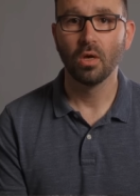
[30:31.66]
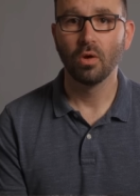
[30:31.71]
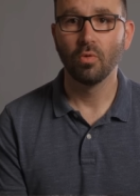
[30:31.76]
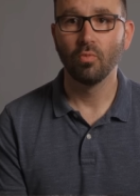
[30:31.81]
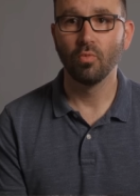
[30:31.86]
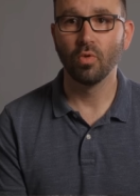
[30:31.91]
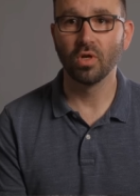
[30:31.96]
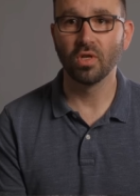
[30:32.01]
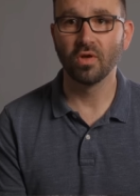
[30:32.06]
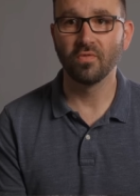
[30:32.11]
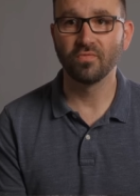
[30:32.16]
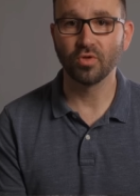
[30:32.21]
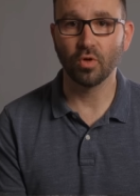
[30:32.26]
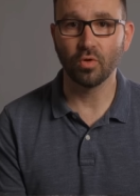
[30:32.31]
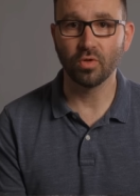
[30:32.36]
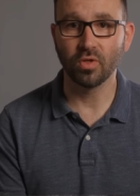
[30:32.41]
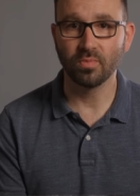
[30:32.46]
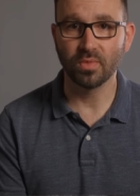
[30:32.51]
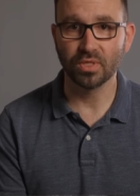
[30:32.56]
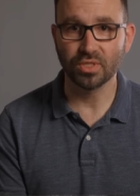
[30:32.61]
would have
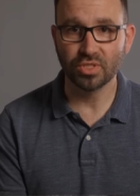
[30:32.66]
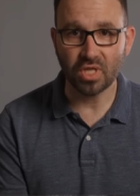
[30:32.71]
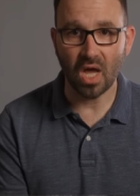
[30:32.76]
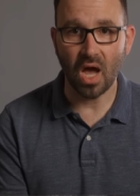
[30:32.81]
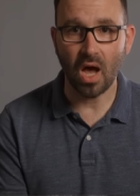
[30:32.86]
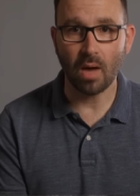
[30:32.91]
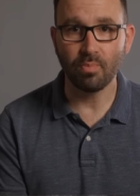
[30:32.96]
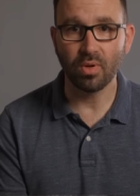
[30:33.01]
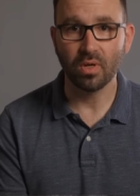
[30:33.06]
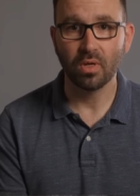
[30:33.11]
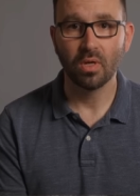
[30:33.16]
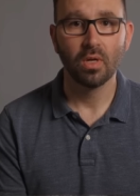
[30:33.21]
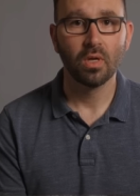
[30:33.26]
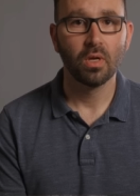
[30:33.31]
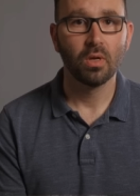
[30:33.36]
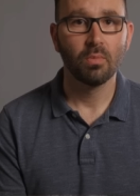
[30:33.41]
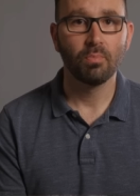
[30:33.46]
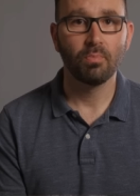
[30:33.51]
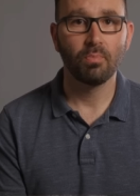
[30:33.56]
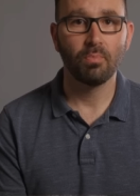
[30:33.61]
told them to stop,
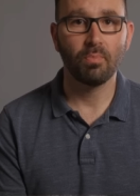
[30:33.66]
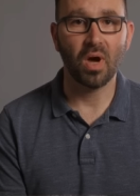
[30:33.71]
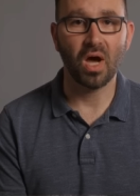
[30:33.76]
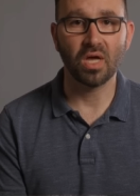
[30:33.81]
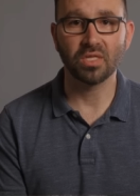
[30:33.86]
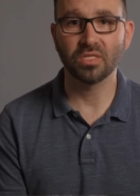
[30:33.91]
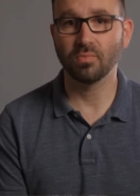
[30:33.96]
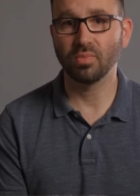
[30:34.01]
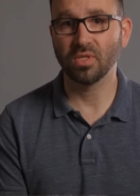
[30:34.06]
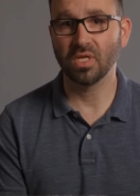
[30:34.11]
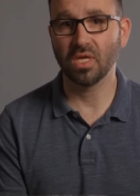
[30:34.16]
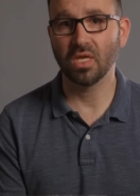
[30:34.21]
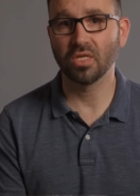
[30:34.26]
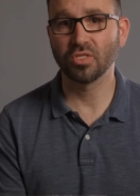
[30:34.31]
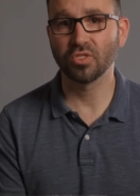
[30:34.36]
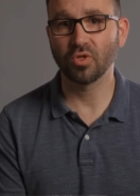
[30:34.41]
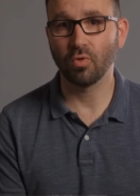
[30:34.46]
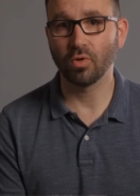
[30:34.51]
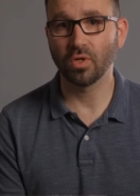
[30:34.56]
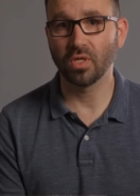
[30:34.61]
possibly
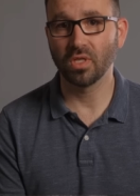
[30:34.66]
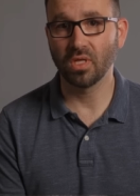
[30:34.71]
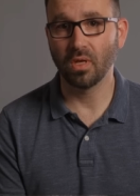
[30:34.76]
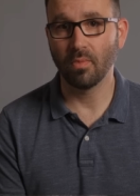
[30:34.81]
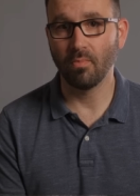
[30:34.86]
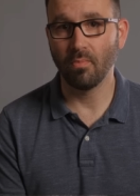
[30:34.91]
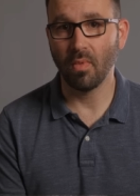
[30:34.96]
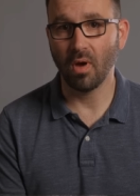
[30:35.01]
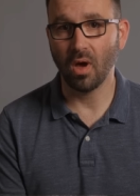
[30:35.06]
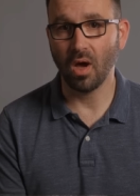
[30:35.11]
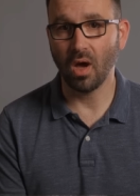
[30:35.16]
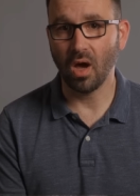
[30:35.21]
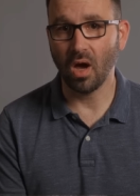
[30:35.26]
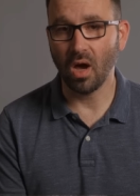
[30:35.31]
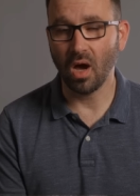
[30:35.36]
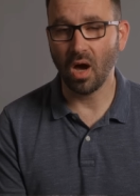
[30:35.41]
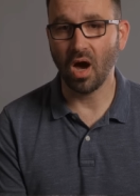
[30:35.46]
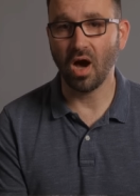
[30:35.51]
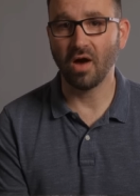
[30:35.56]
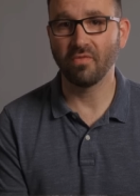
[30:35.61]
escorted them
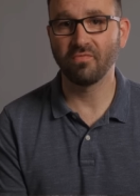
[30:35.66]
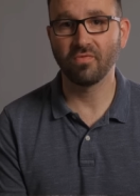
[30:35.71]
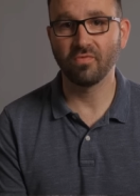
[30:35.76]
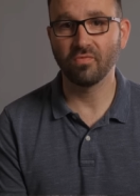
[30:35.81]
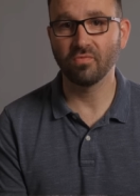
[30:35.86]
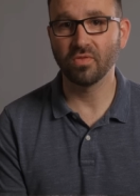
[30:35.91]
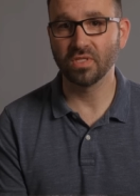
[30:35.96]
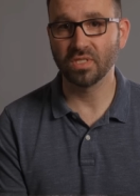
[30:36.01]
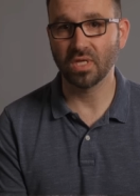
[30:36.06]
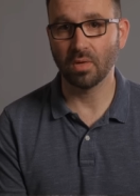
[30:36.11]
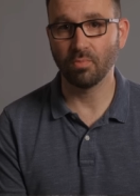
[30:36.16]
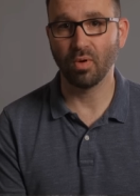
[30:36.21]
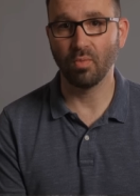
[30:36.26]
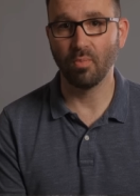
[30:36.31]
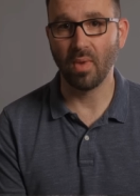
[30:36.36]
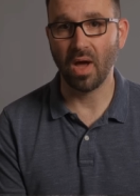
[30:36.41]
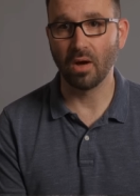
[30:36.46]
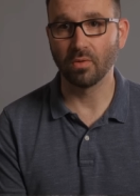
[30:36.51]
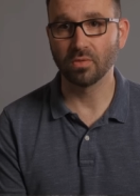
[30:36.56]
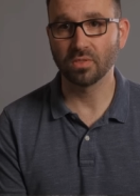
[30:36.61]
off the Temple
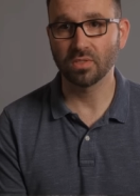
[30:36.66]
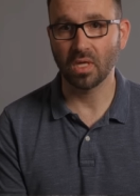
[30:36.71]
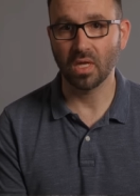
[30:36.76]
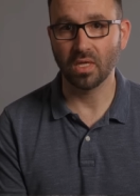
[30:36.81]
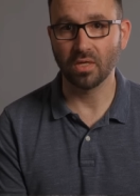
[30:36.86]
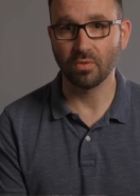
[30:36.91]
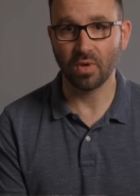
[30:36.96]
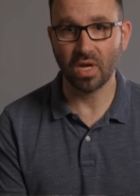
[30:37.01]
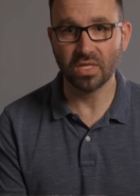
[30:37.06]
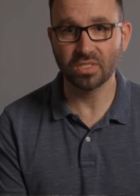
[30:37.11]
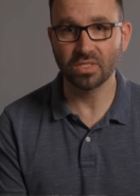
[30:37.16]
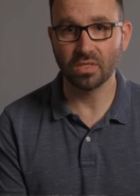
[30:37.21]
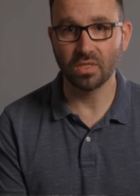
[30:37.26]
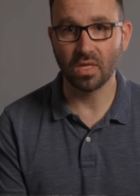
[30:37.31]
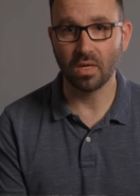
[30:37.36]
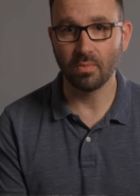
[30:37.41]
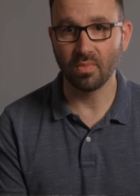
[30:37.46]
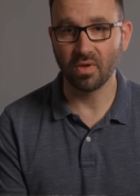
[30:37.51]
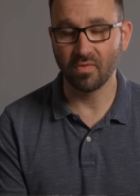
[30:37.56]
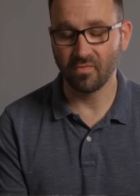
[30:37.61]
Mount and arrested
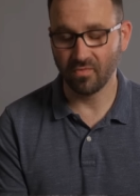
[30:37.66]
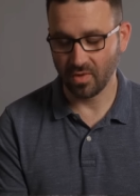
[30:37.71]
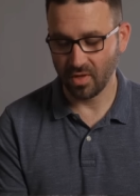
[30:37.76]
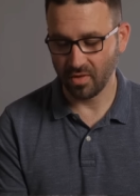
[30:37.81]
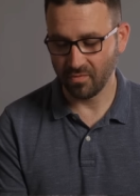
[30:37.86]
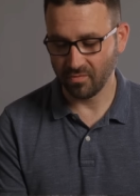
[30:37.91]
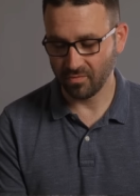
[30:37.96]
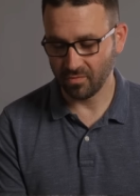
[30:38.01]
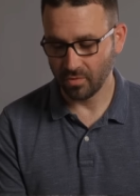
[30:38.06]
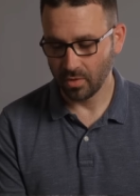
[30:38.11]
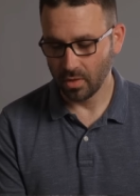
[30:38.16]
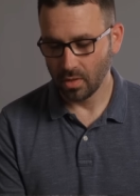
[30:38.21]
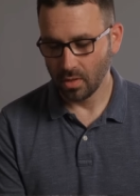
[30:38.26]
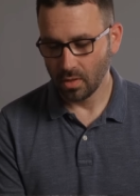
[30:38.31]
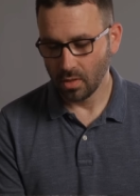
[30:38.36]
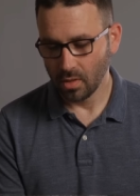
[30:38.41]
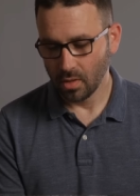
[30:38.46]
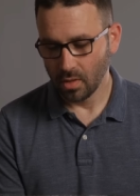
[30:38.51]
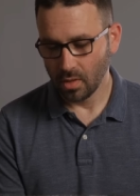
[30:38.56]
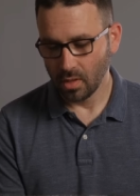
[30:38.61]
them if, if
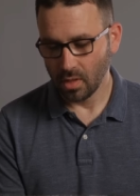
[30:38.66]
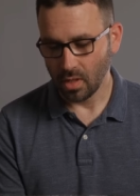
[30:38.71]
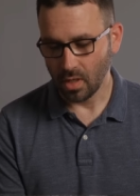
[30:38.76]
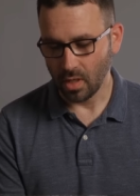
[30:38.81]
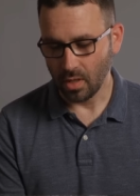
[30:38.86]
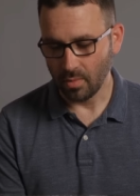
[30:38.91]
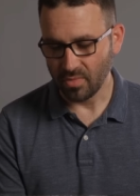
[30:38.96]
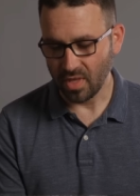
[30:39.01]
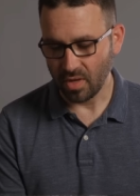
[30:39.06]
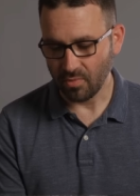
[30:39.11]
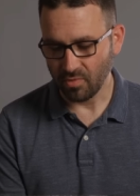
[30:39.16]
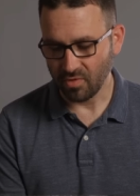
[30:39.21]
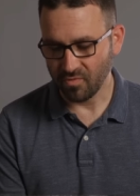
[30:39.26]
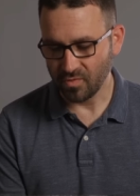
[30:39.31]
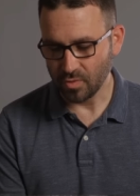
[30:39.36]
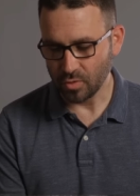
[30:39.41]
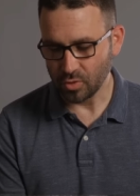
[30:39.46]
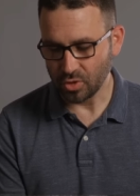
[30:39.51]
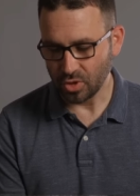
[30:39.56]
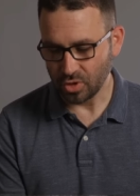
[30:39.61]
um, they
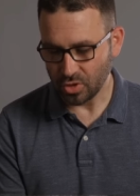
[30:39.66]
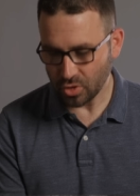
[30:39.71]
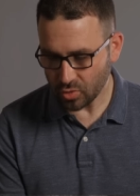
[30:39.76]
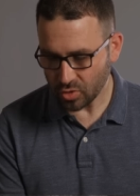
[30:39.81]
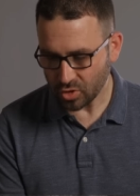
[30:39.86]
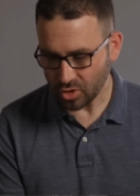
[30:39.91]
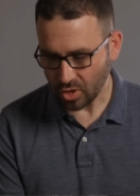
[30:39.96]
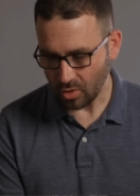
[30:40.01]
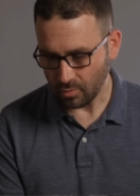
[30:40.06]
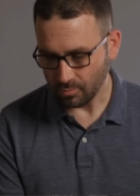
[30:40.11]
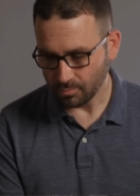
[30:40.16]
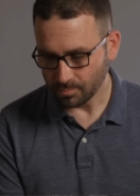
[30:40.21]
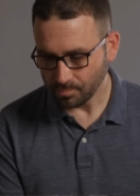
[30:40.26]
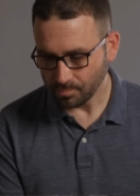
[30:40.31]
refused to do so.